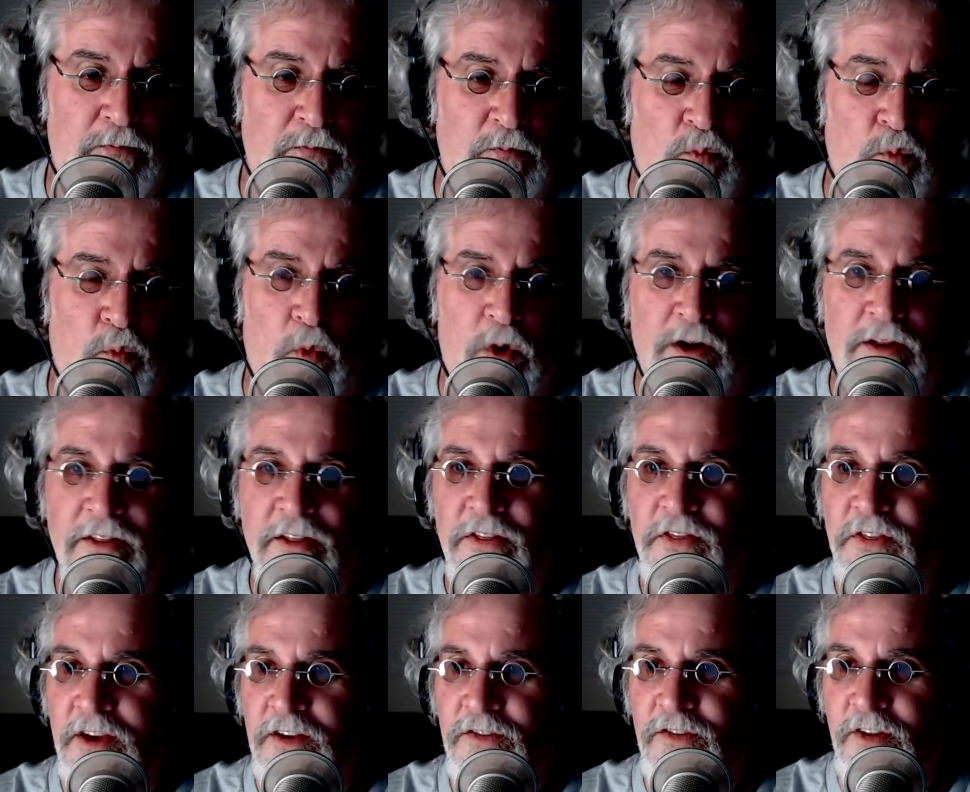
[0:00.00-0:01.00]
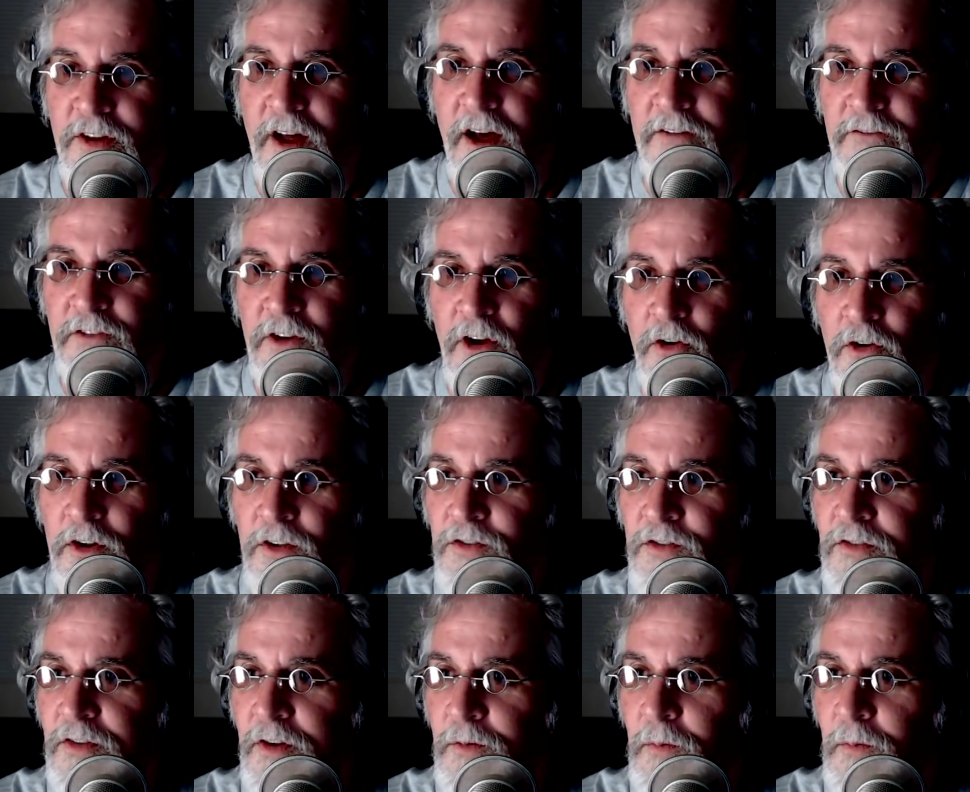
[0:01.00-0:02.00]
one of the things that I've
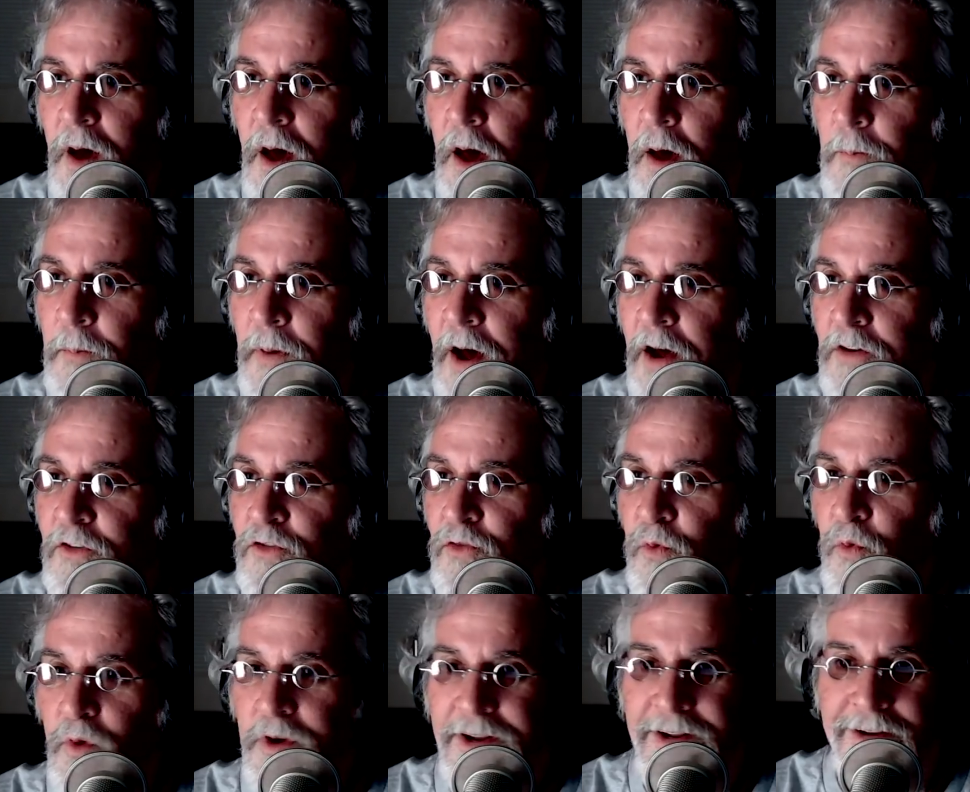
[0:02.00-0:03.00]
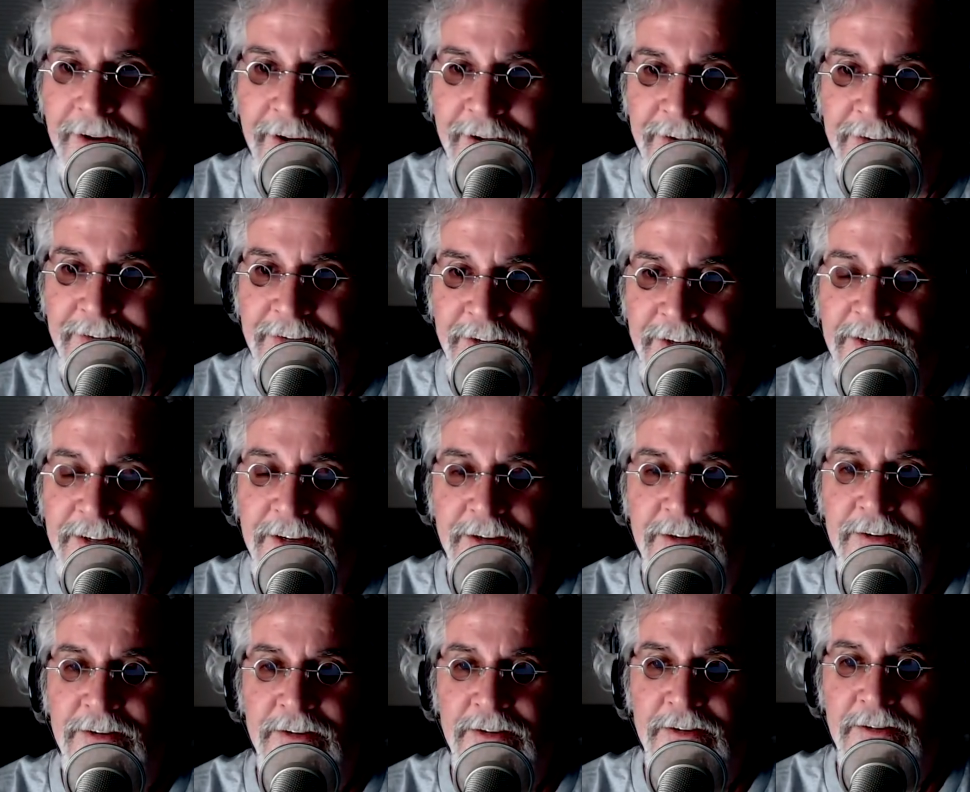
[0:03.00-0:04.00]
noticed about
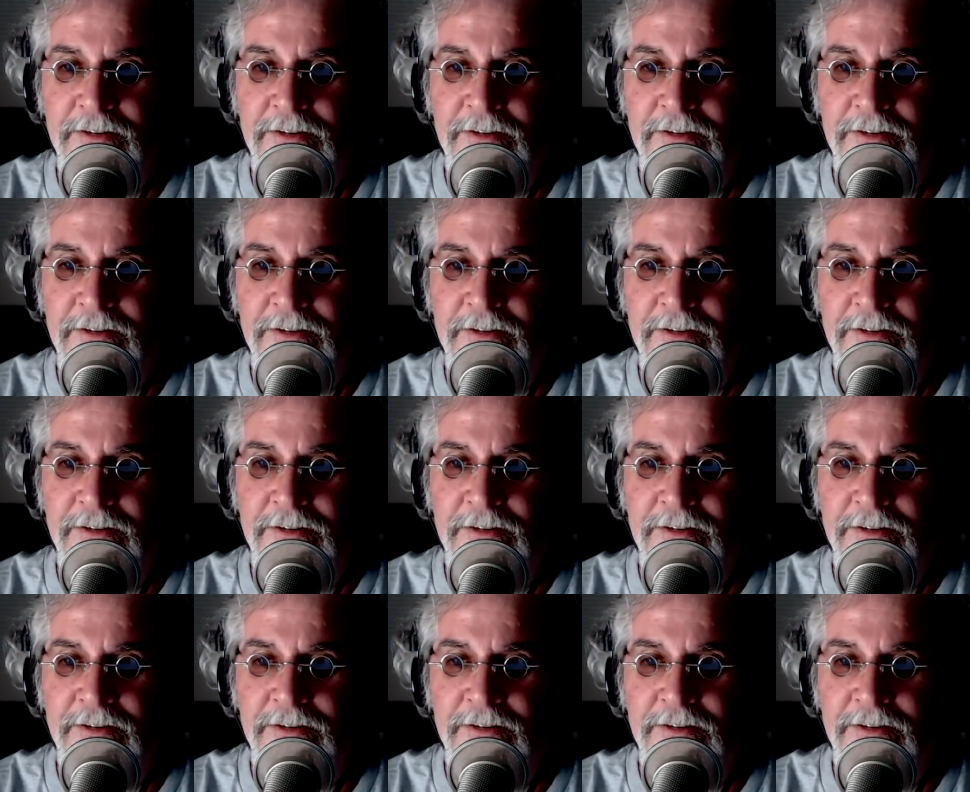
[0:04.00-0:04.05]
2019,